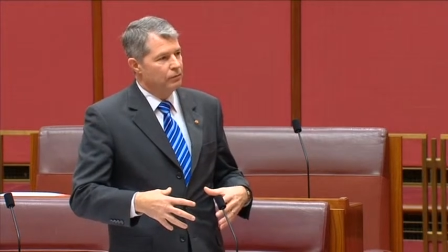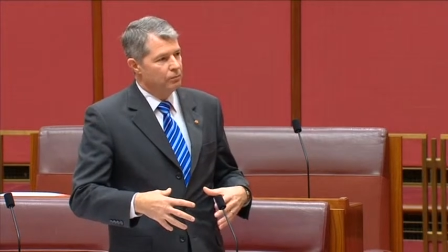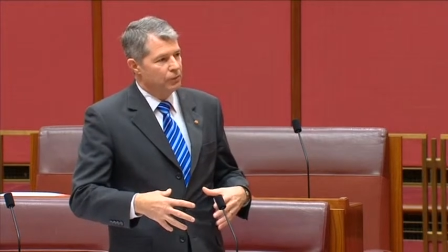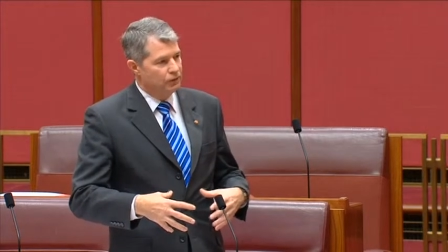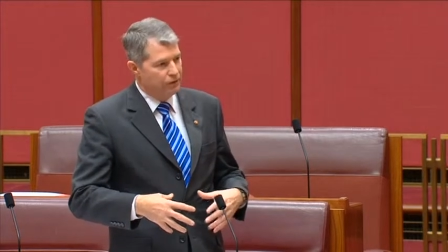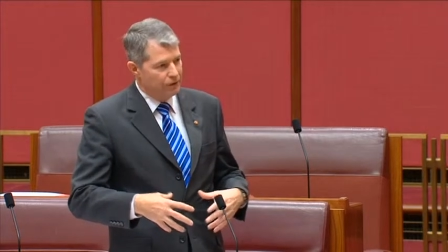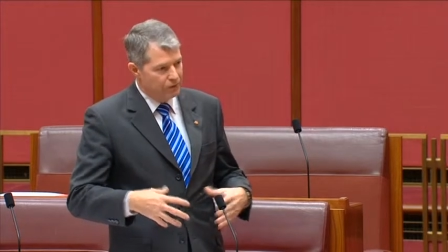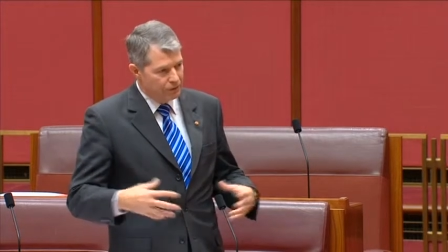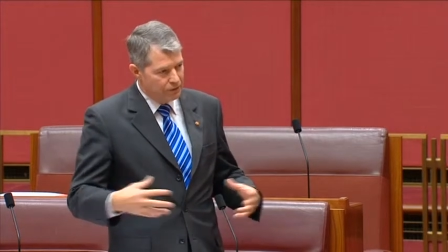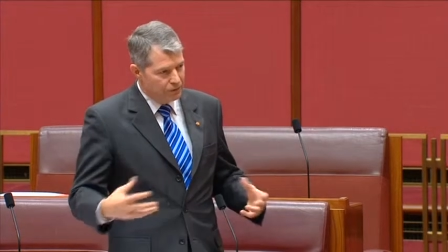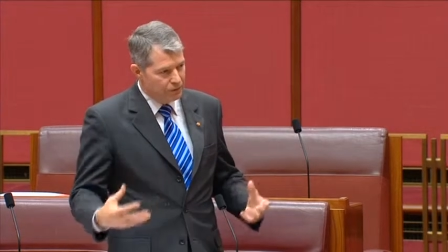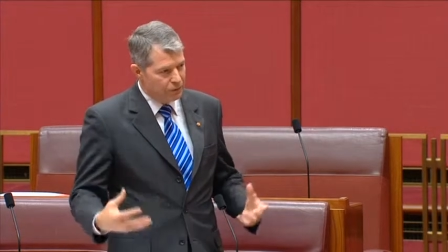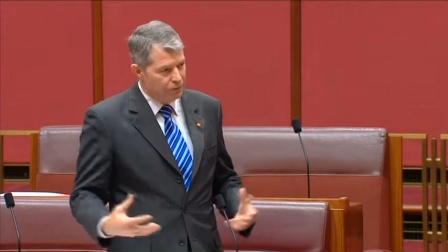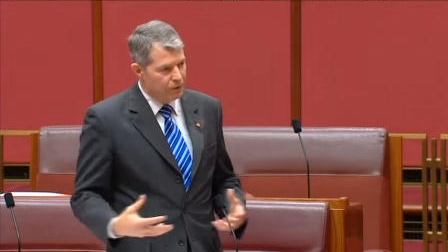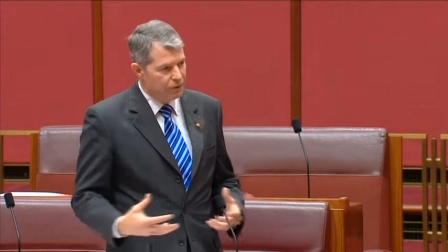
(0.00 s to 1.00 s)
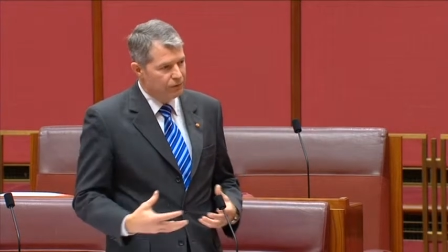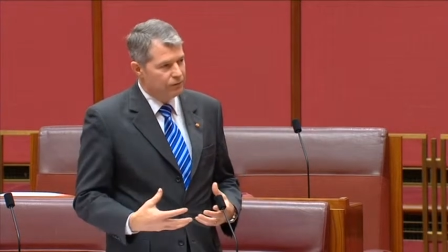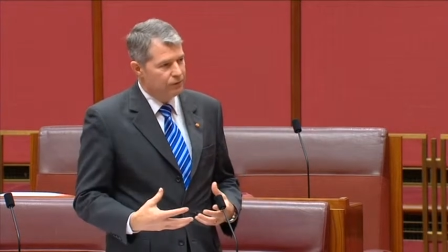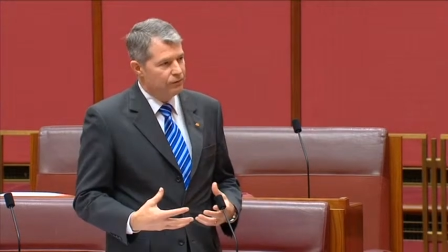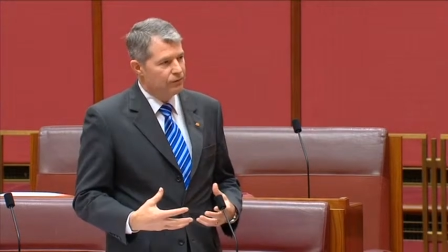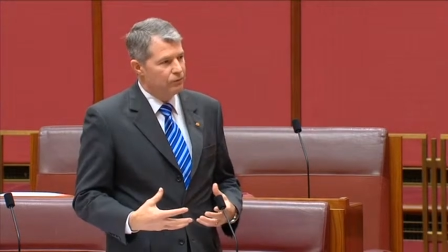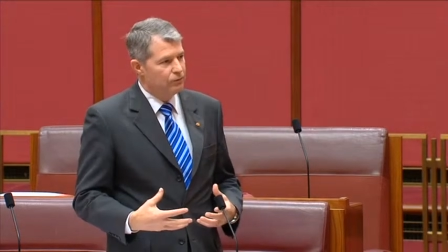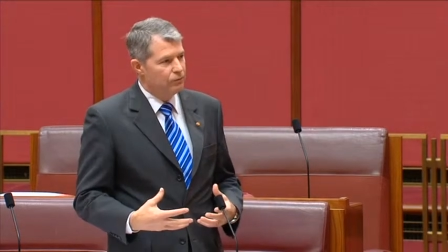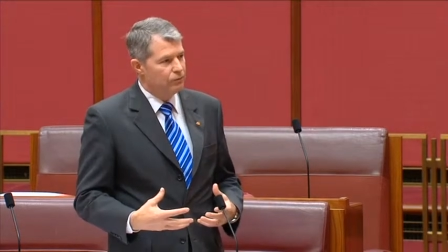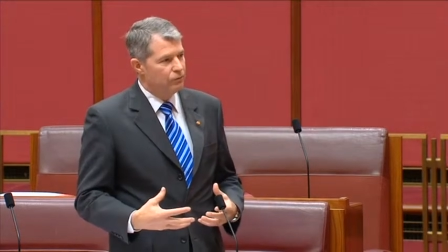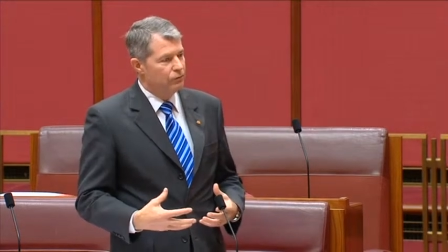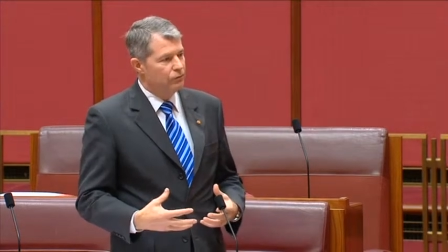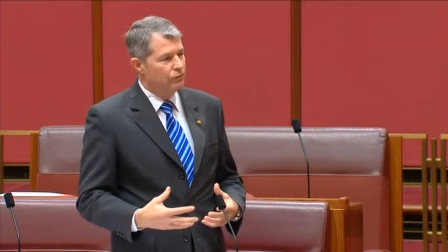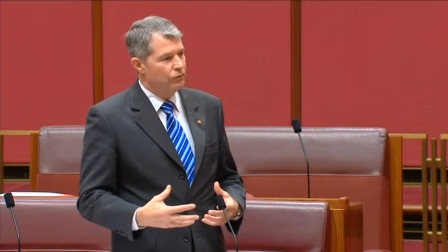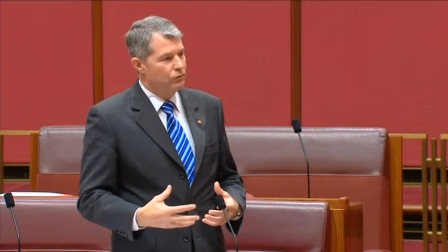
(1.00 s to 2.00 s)
particularly the committee
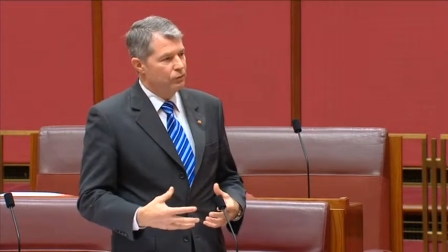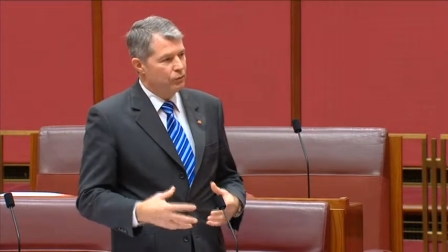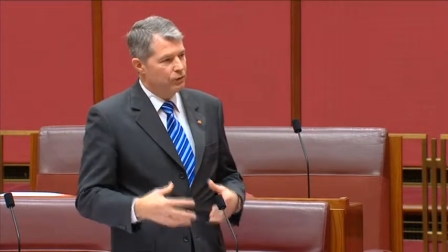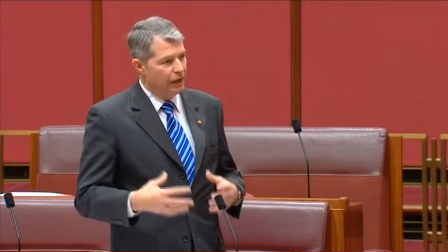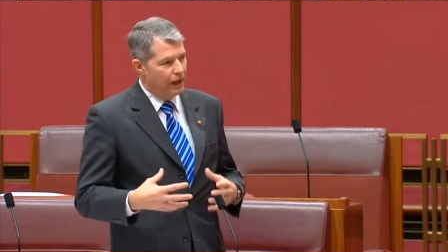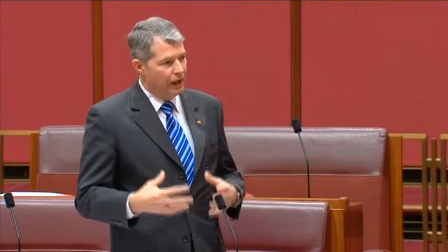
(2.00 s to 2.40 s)
system, to do an